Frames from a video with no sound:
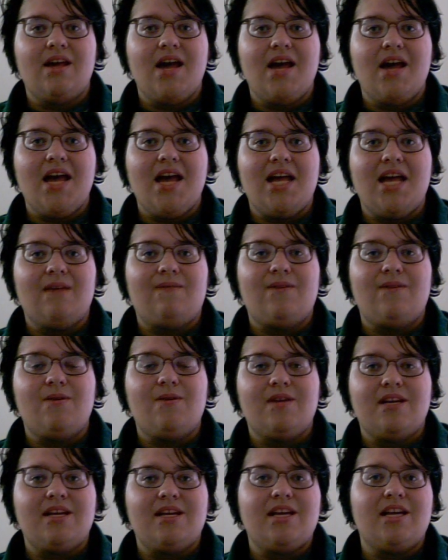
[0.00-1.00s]
if you
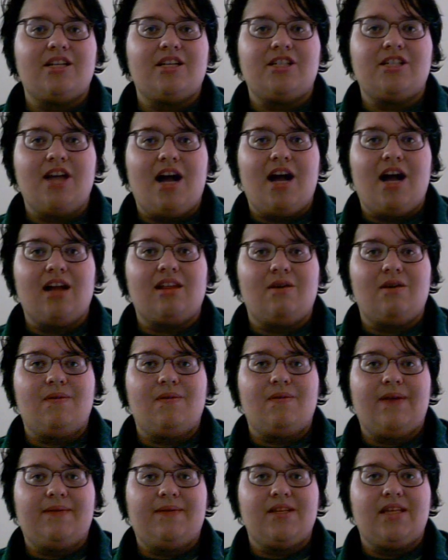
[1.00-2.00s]
didn't get chocolate over
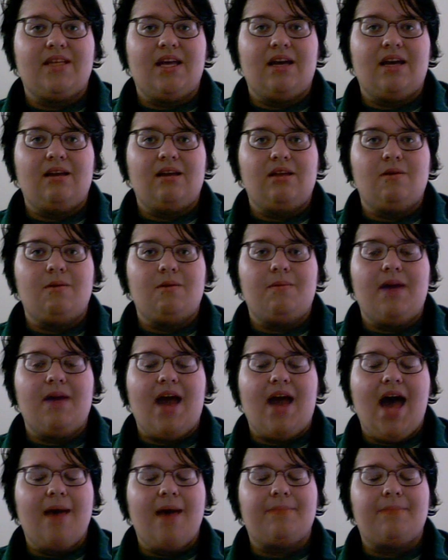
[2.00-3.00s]
everything, you would be
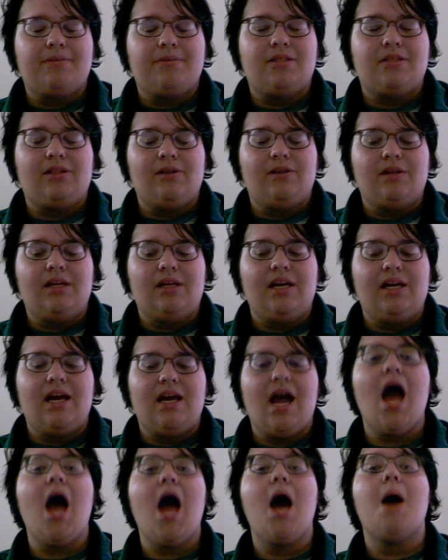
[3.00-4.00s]
absolutely
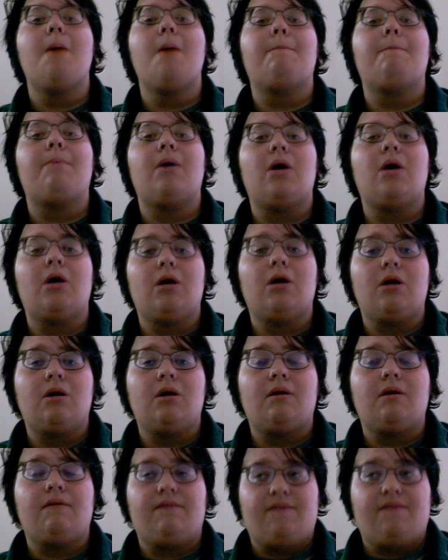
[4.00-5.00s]

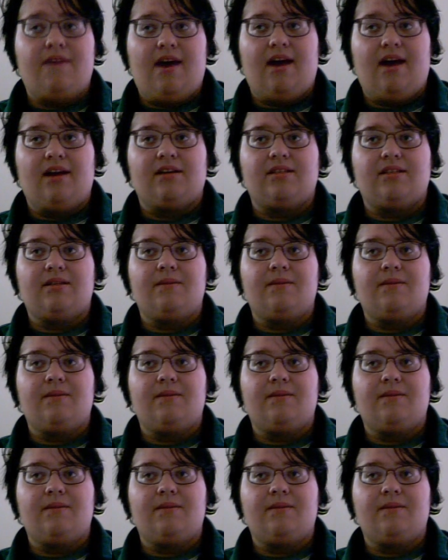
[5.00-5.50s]
perfect.